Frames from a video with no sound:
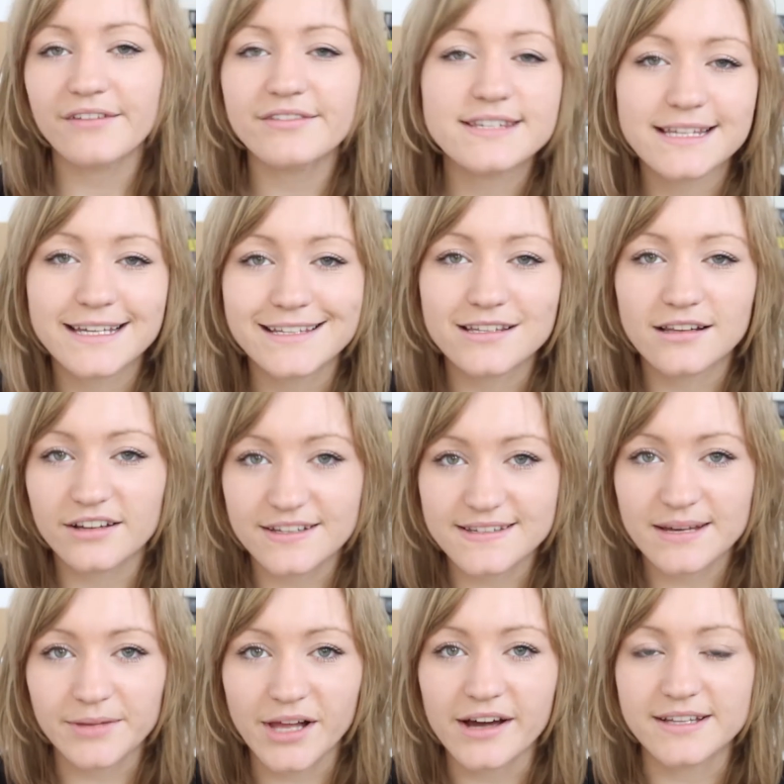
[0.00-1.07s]
Obviously it's along the
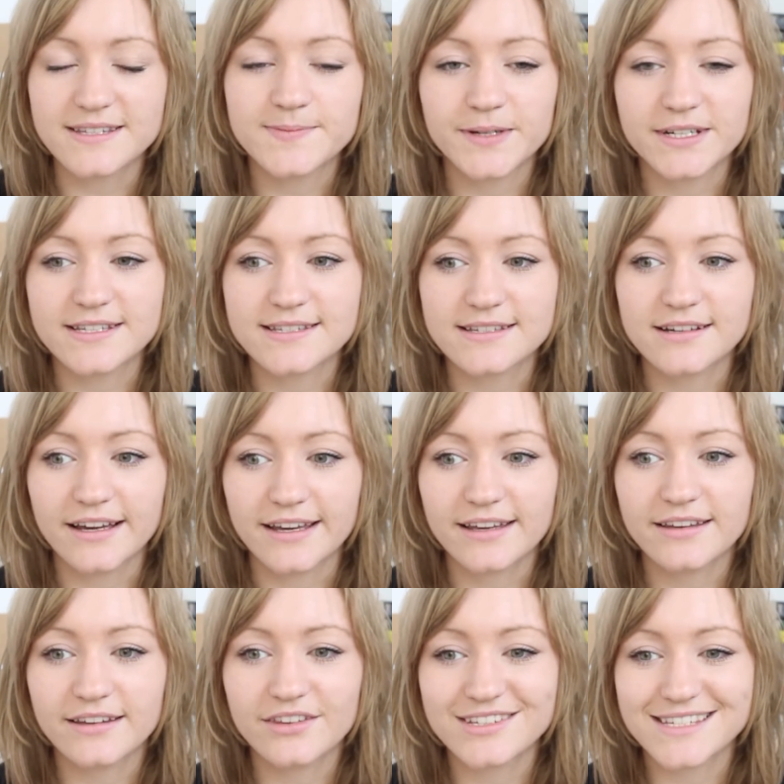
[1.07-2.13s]
same lines, but it's
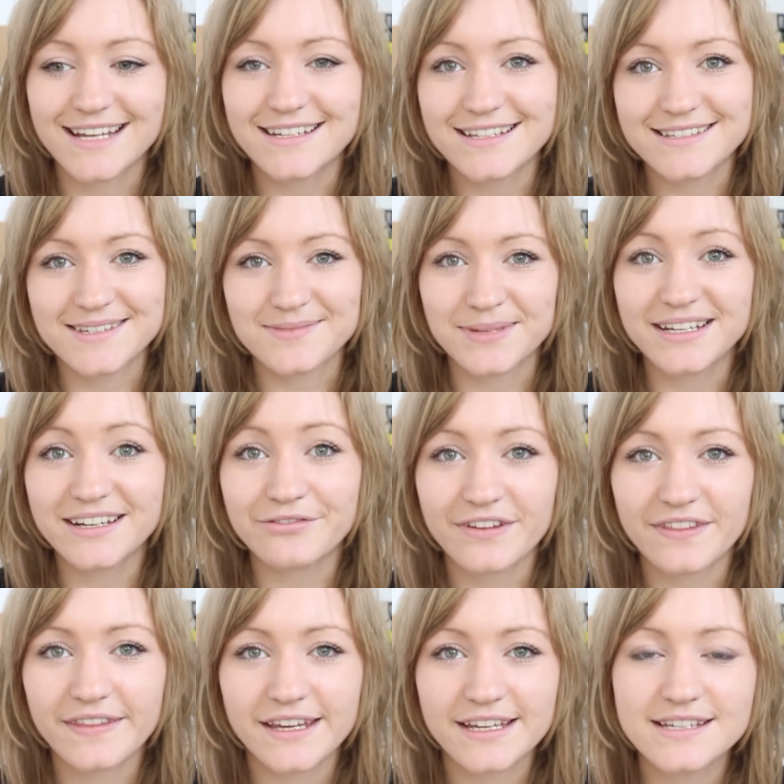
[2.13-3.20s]
like the sentences mean
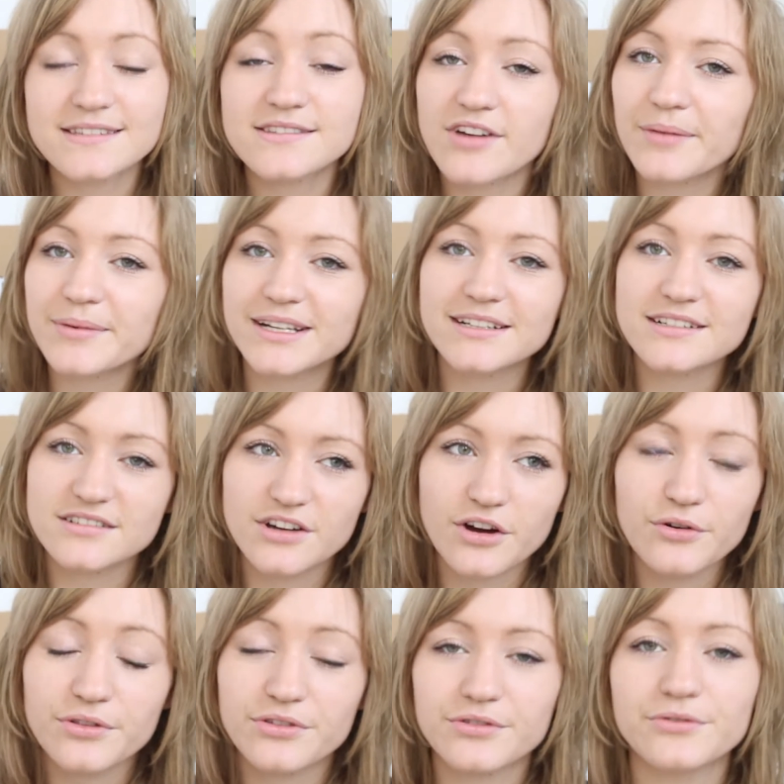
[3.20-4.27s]
different things, so I'm gonna
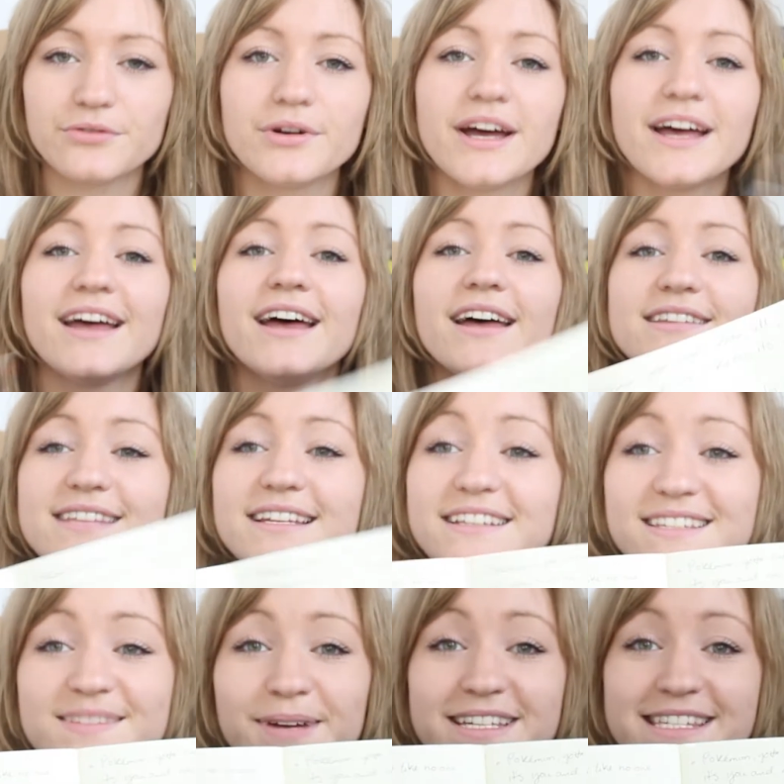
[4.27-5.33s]
go through
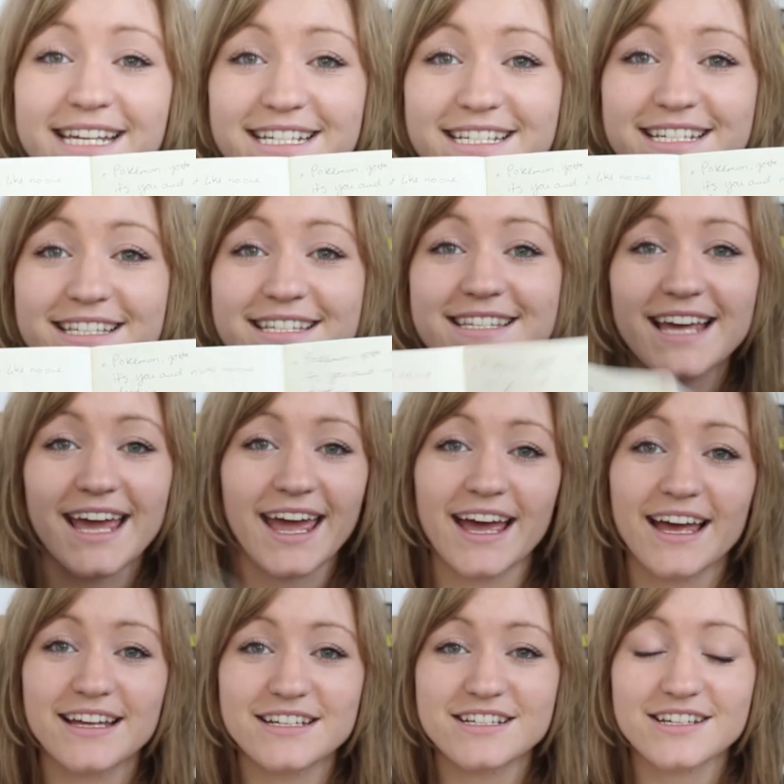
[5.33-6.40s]
sentence by sentence
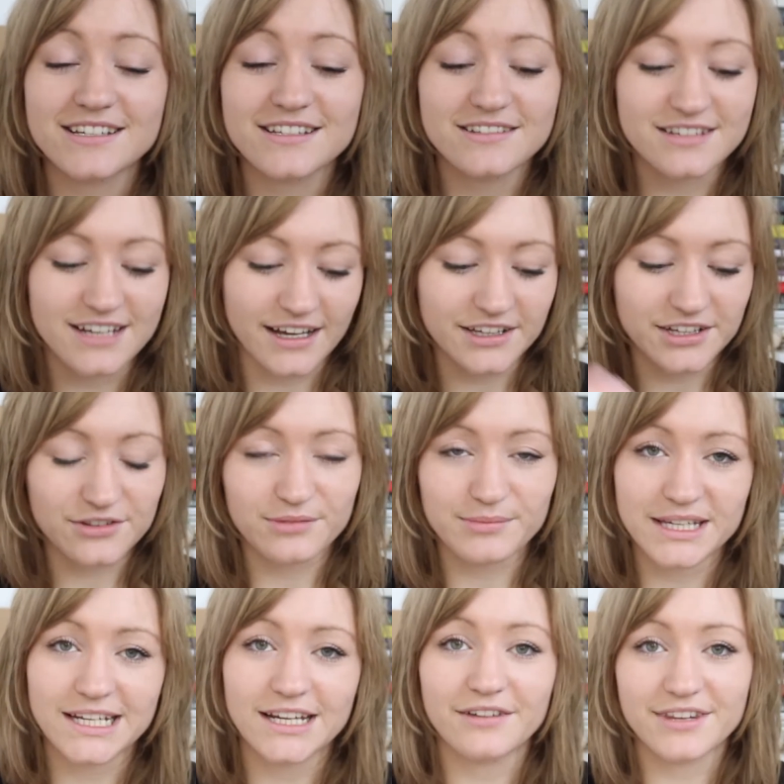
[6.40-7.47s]
and tell you the
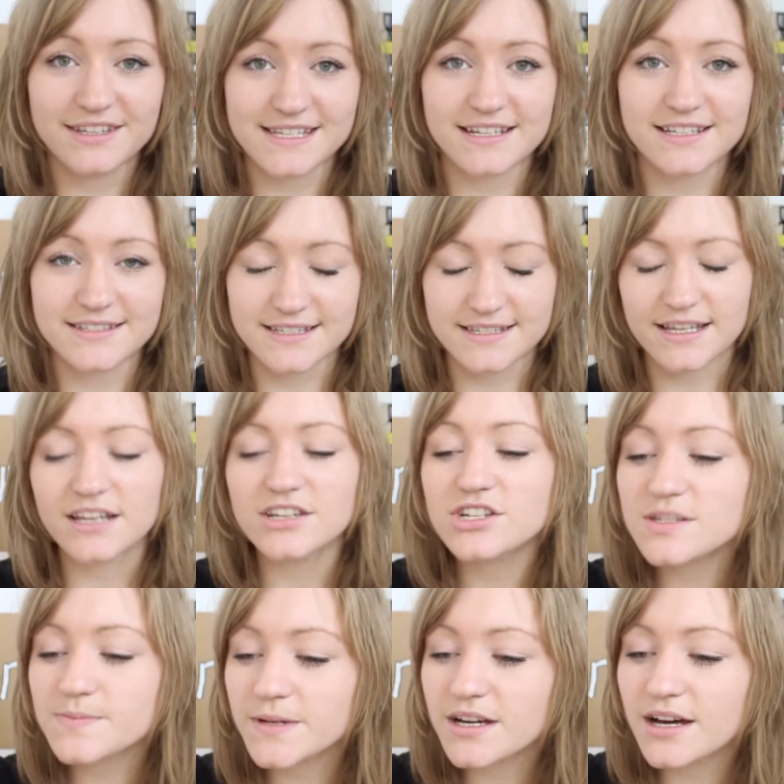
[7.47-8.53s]
meaning of the sentences. And
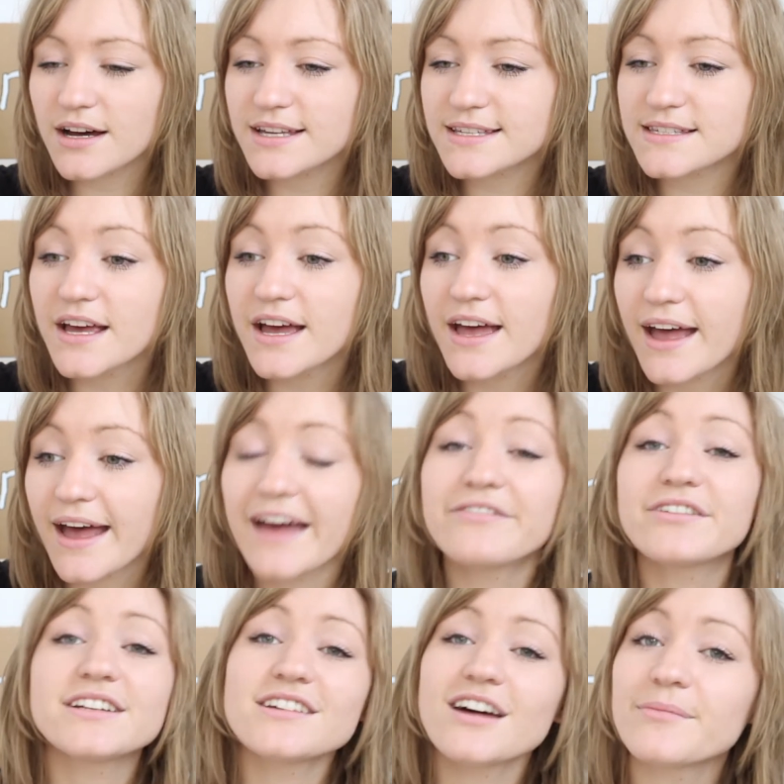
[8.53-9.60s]
just because
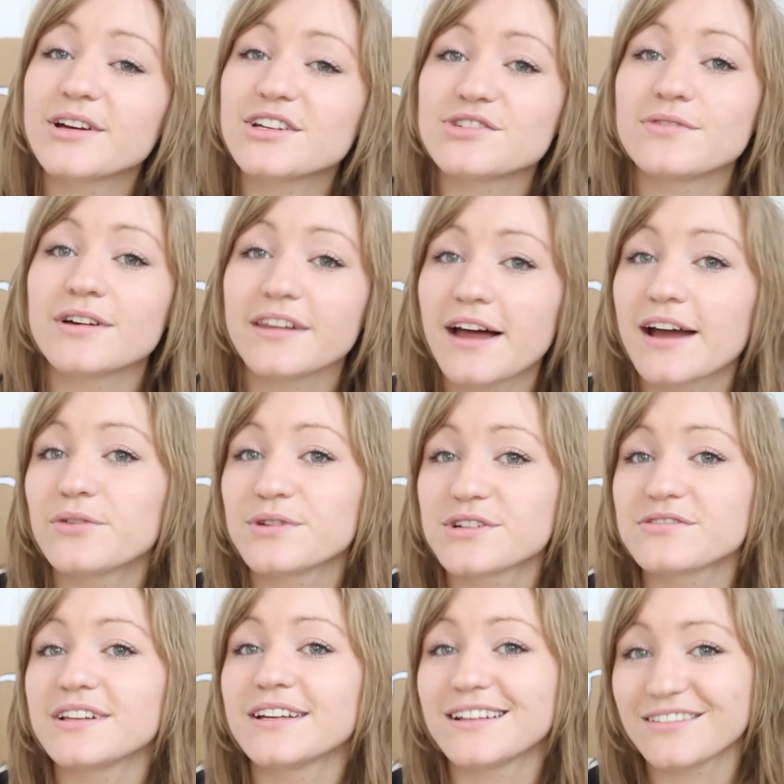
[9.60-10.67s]
every time I do a
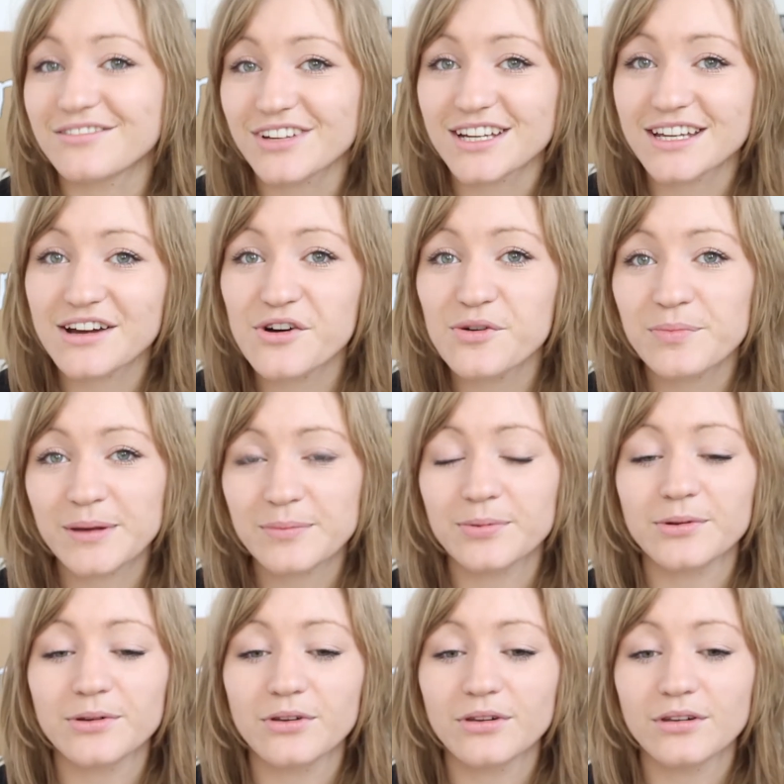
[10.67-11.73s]
language related video
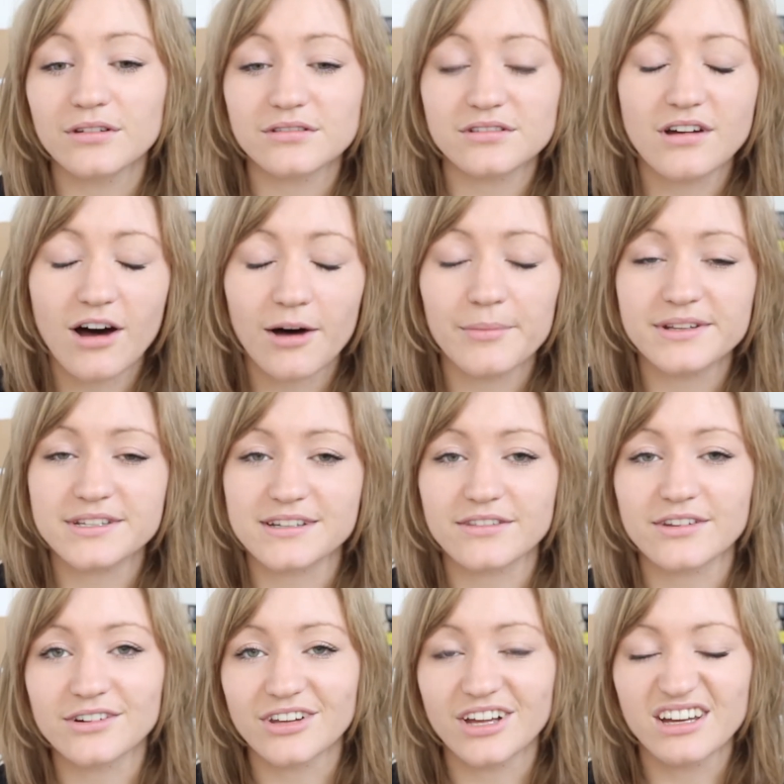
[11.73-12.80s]
people comment
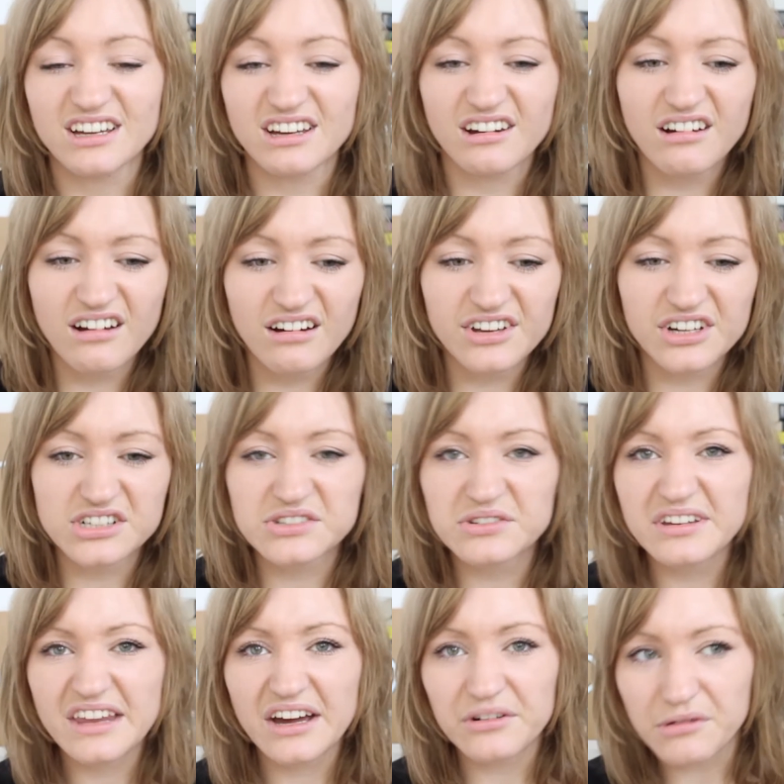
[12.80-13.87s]
and they're like, oh, you're
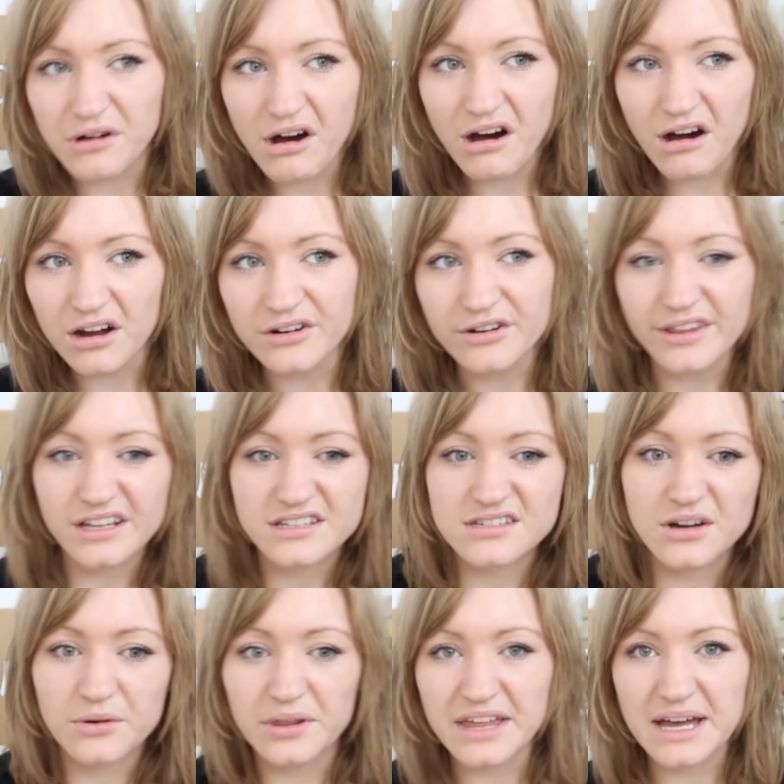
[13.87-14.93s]
doing that wrong, or that's
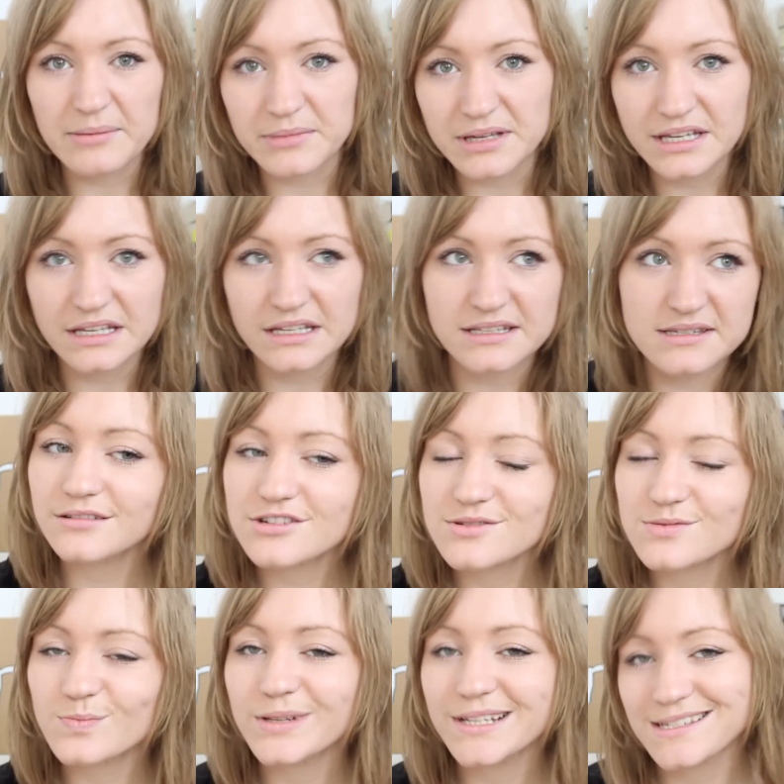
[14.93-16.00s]
not what that means, and
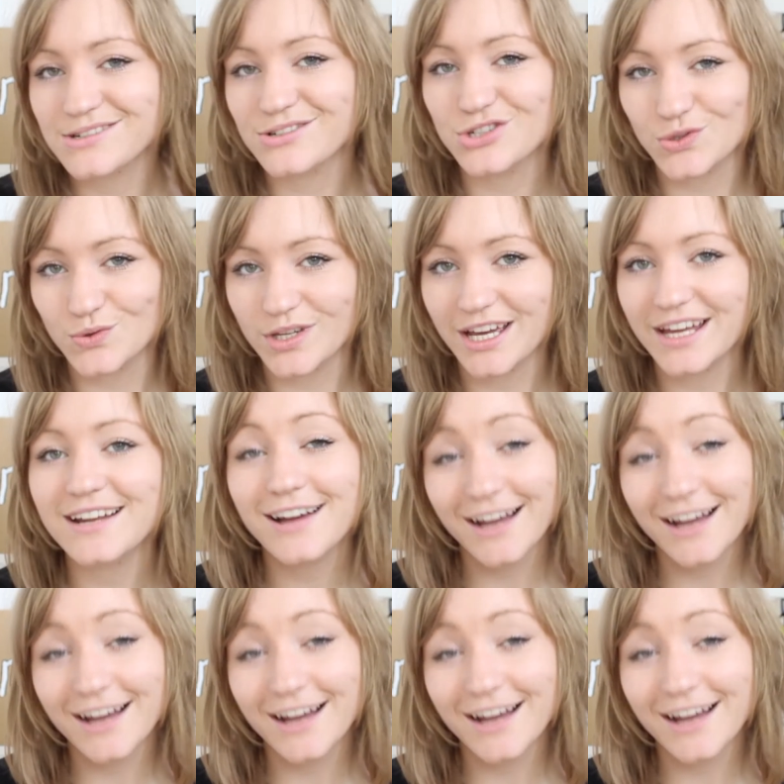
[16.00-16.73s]
just please don't do that.